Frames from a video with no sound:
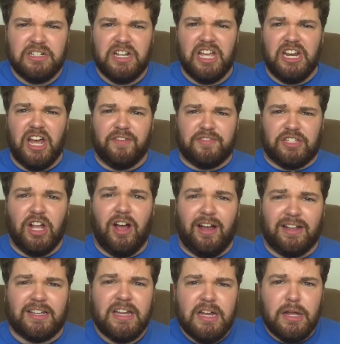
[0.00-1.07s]
Enough
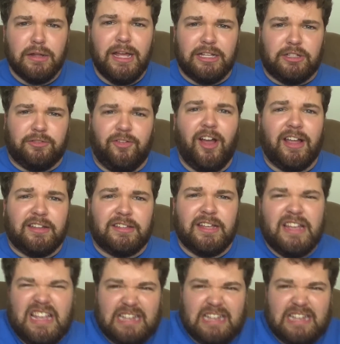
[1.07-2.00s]
talk. Let's fight.